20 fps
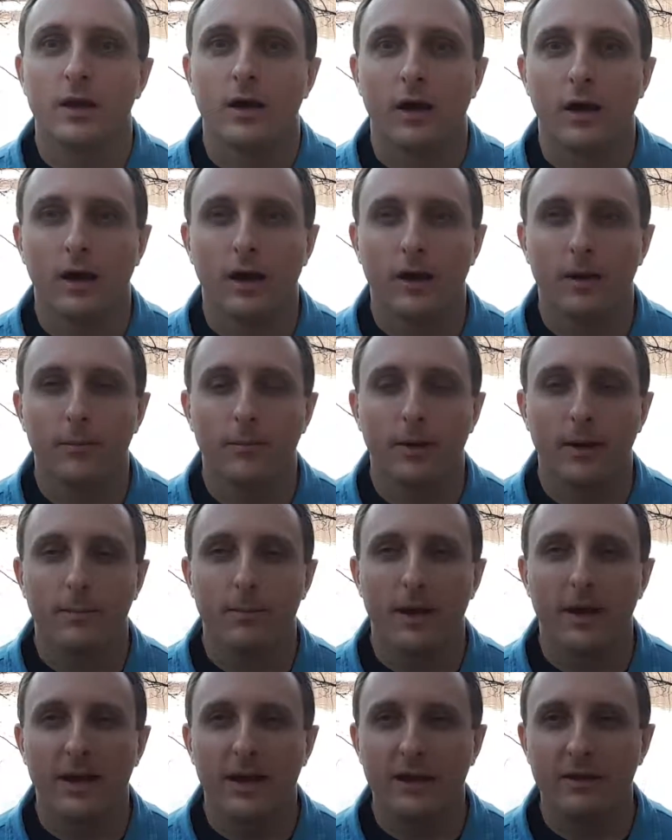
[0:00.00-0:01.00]
But
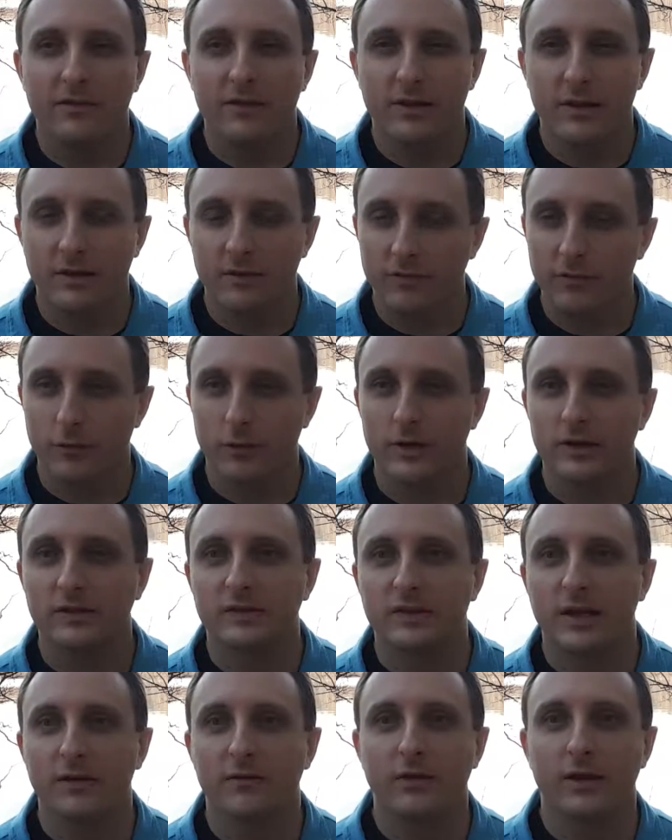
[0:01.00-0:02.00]
by
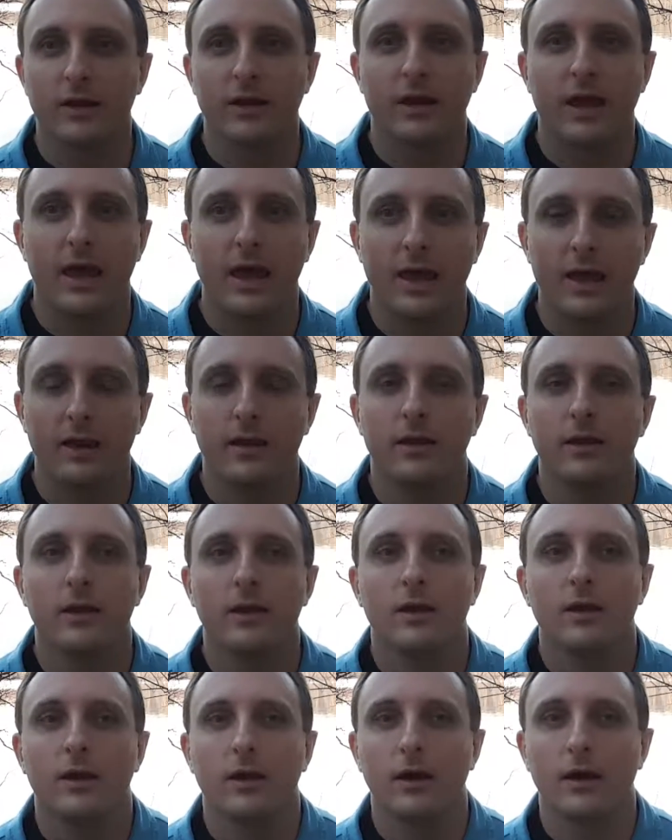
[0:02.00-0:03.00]
1847 it had
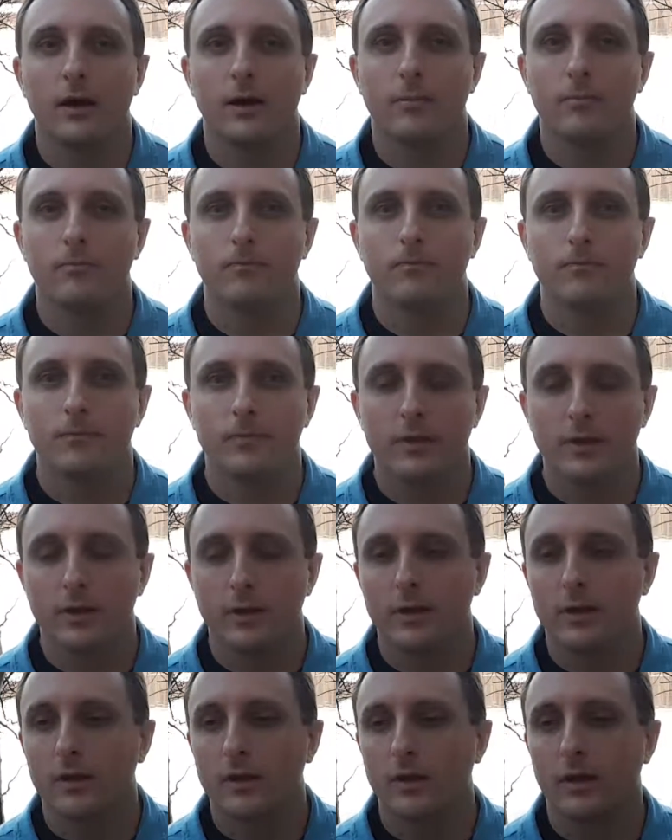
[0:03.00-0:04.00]

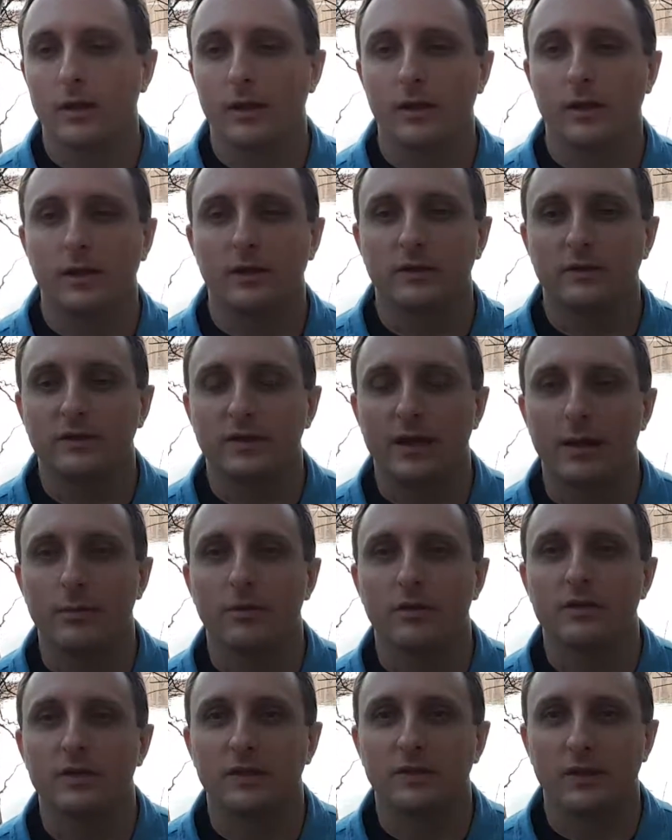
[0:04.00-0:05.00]

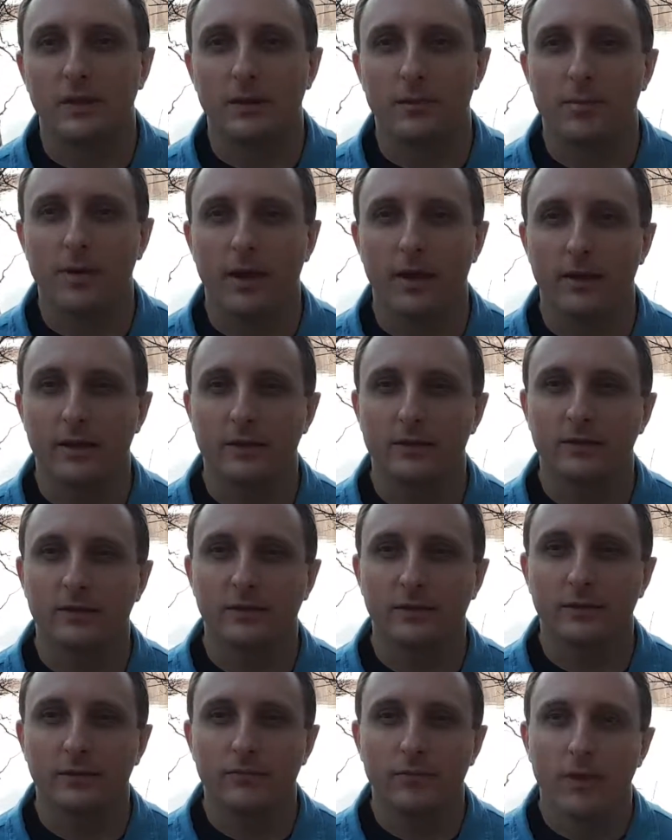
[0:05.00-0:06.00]
established its
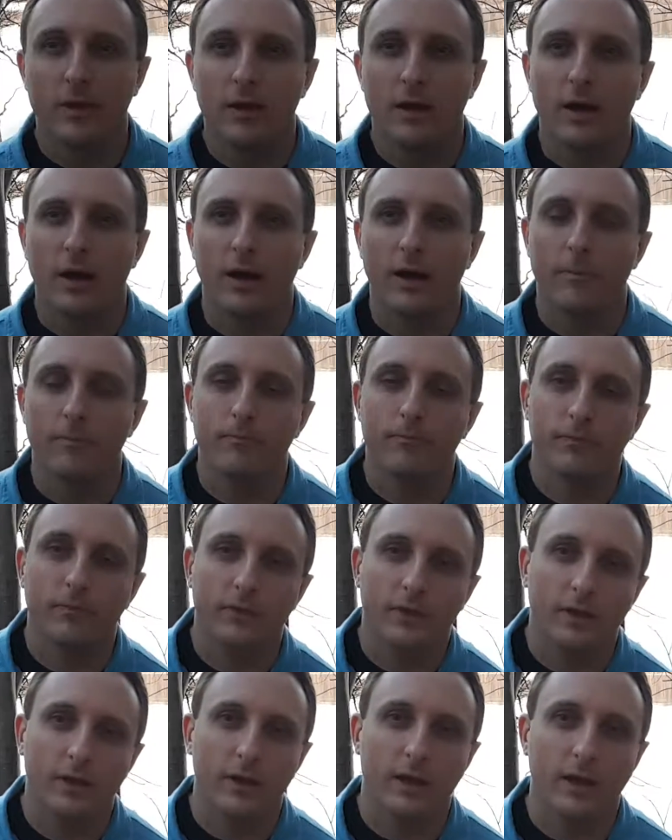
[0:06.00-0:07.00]
independence. And
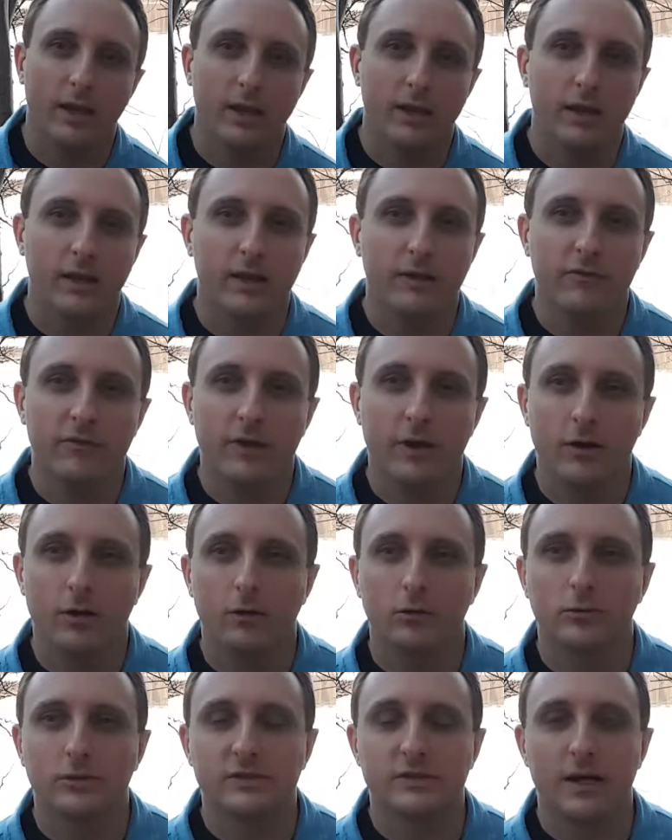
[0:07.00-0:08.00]
even
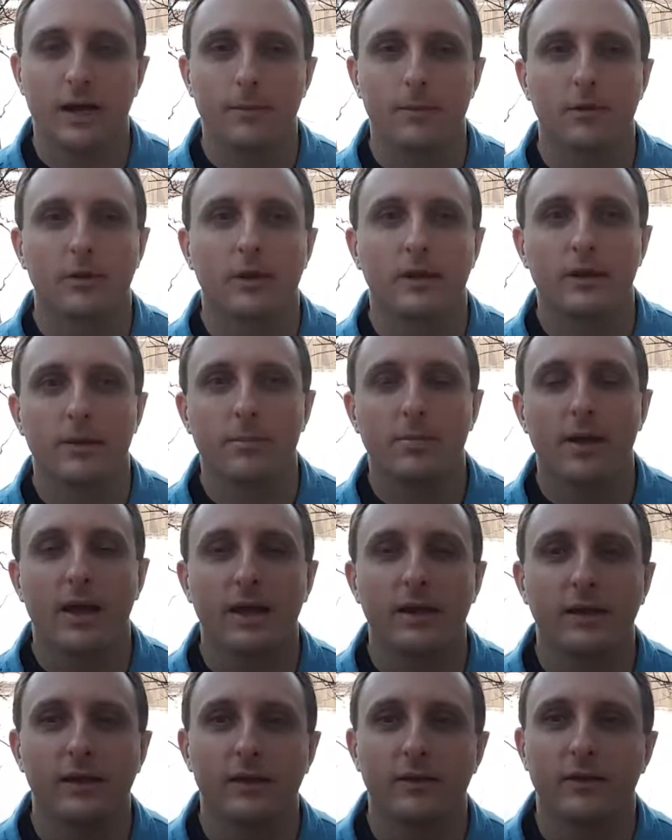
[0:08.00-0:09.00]
though it was nominally
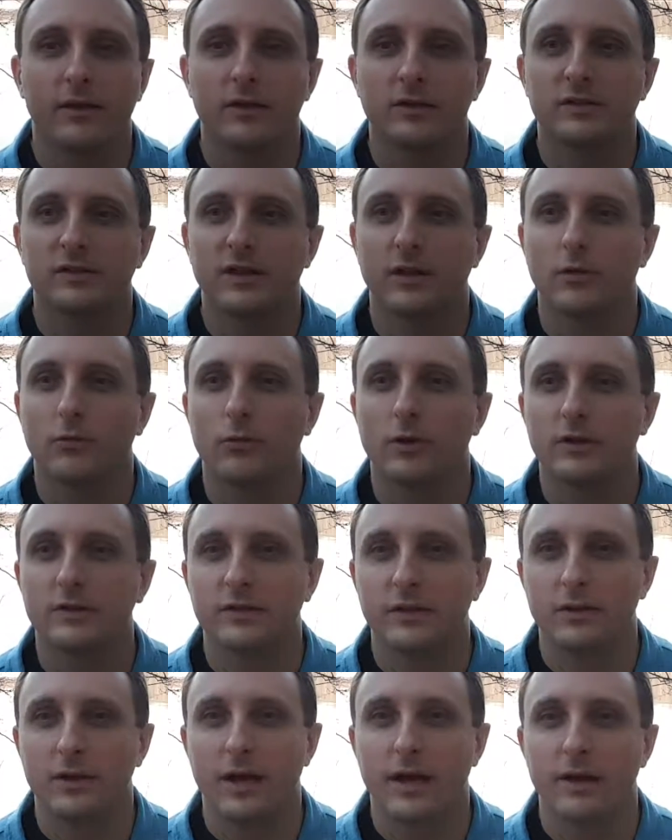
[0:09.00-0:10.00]
independent, there still was
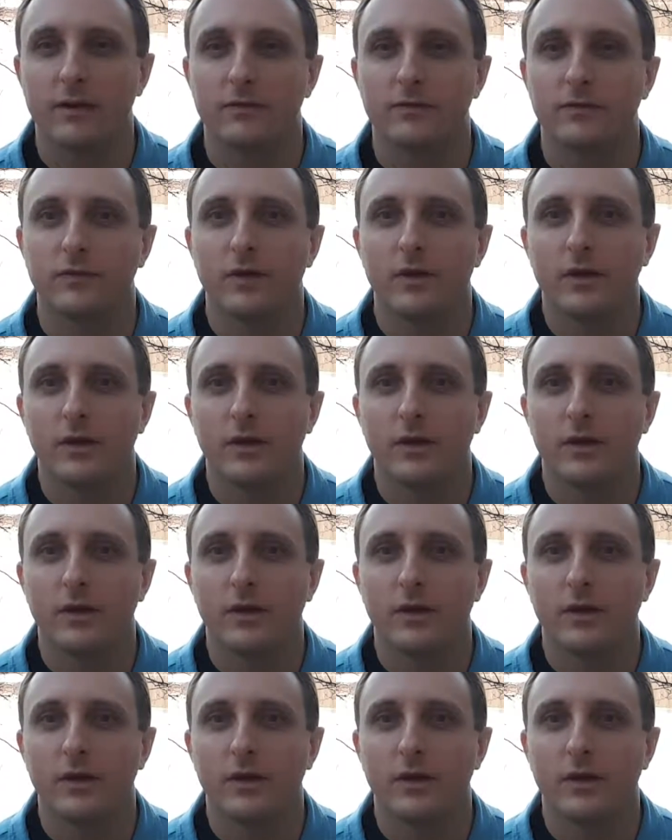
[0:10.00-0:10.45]
a lot of